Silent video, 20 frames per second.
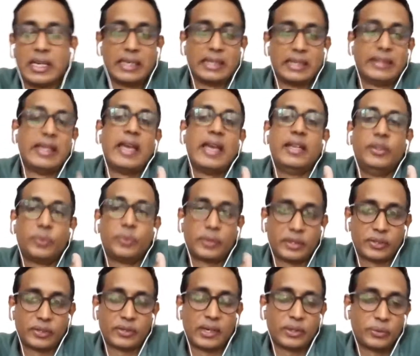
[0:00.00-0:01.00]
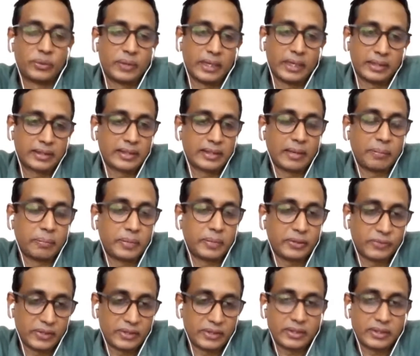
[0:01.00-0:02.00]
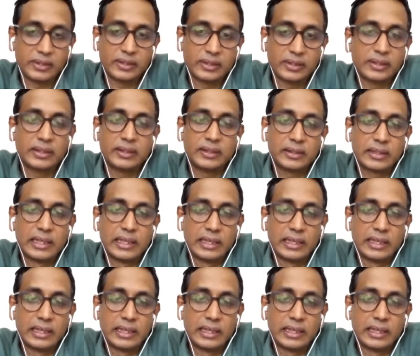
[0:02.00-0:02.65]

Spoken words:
and there you can try to get some efficiency,